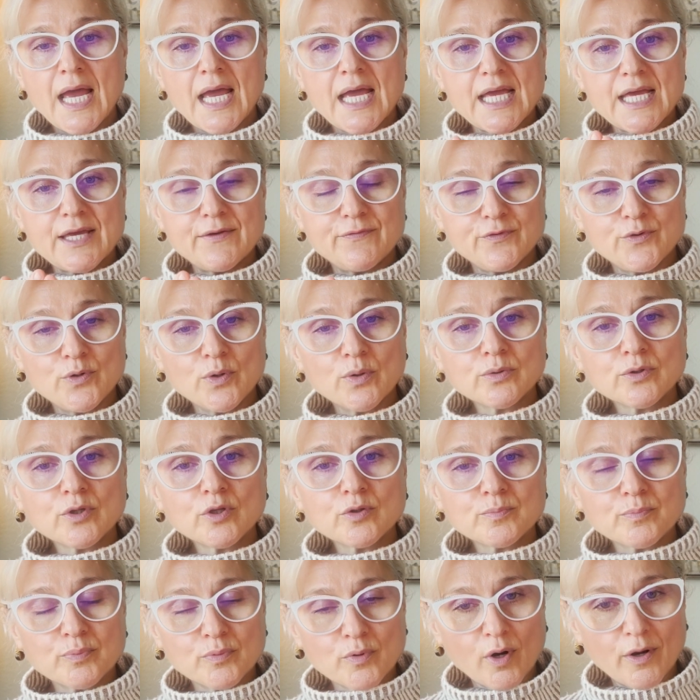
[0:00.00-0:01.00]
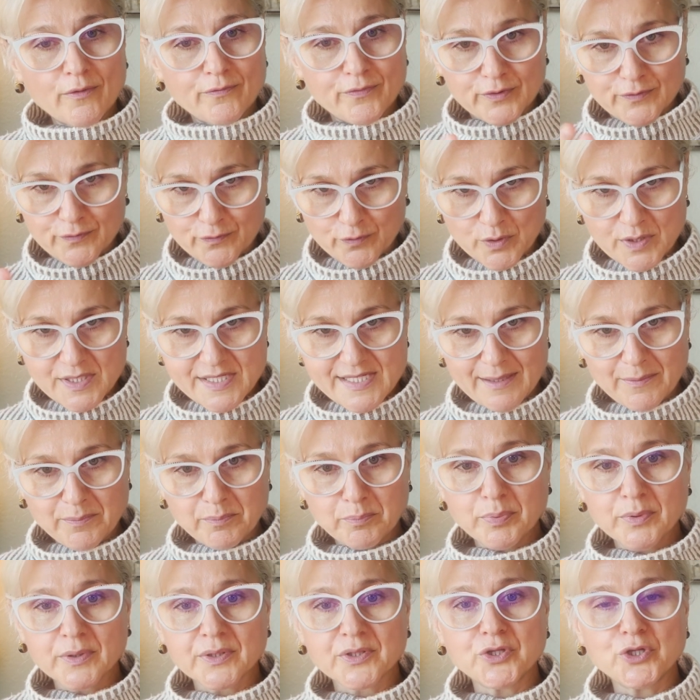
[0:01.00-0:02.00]
If your nonprofit, for
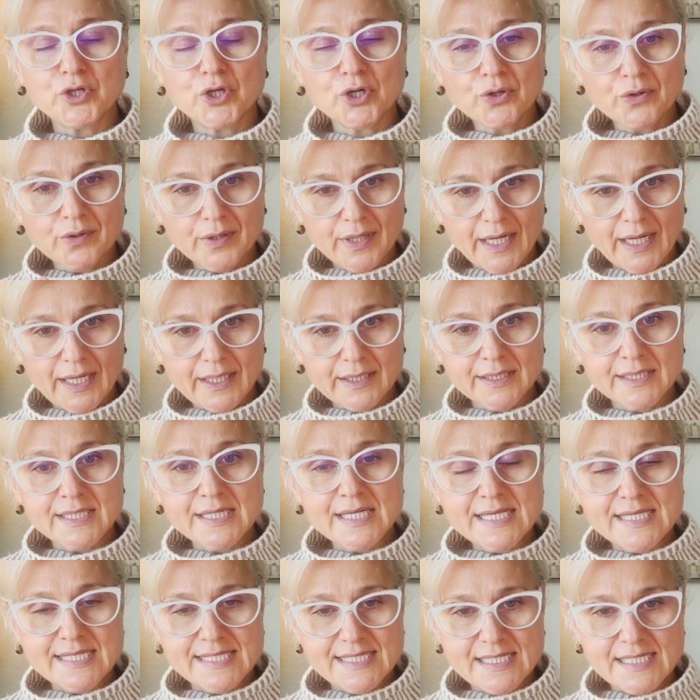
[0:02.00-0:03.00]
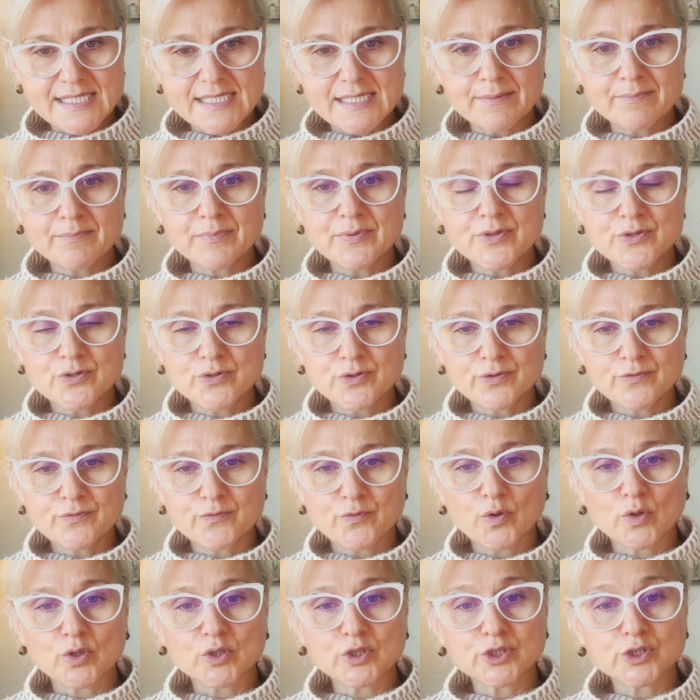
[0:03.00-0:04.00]
example, year end is December
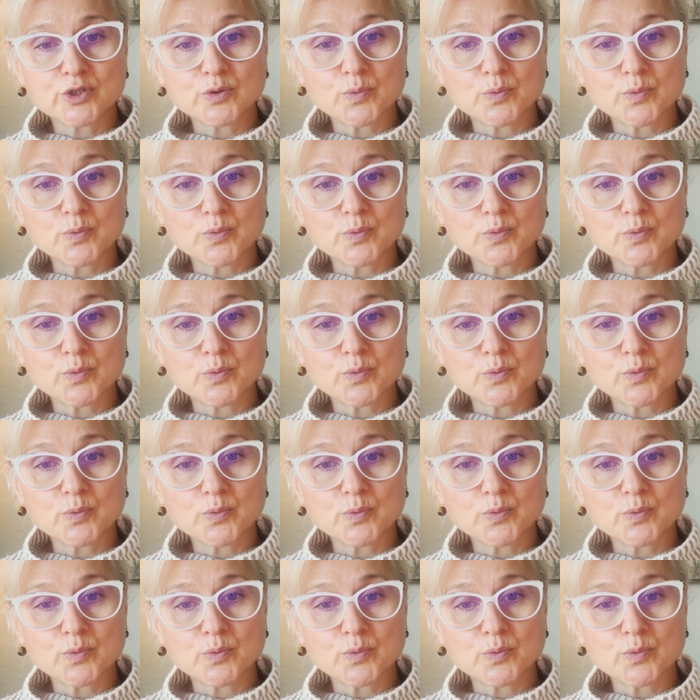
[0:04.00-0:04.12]
31st,